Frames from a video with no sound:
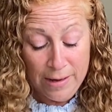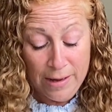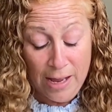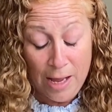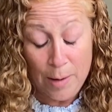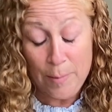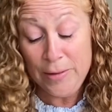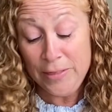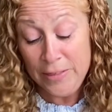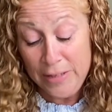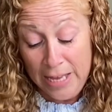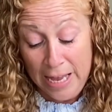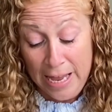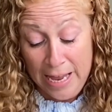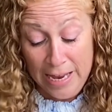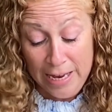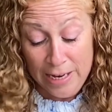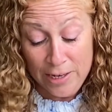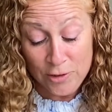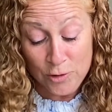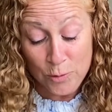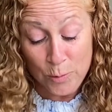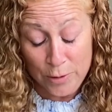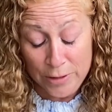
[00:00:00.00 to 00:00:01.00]
I'm at the
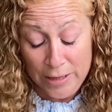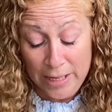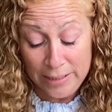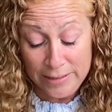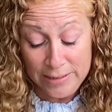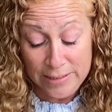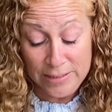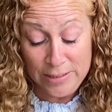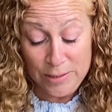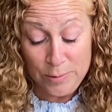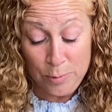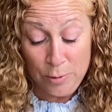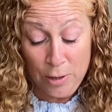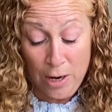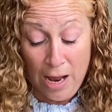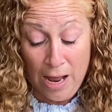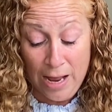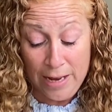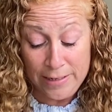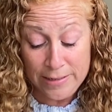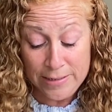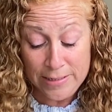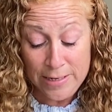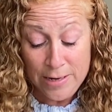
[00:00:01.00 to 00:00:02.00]
age where that's a
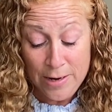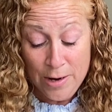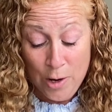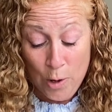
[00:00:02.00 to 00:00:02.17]
surprise,